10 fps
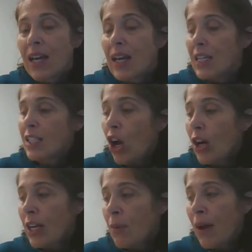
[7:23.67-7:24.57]
He's
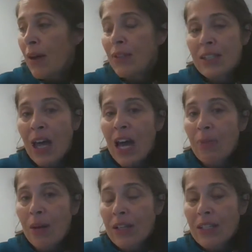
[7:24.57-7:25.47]
talking about this
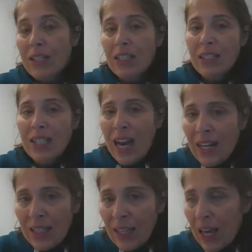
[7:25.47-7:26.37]
library. He says it's a
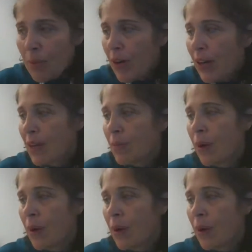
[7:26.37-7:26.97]
tiny library,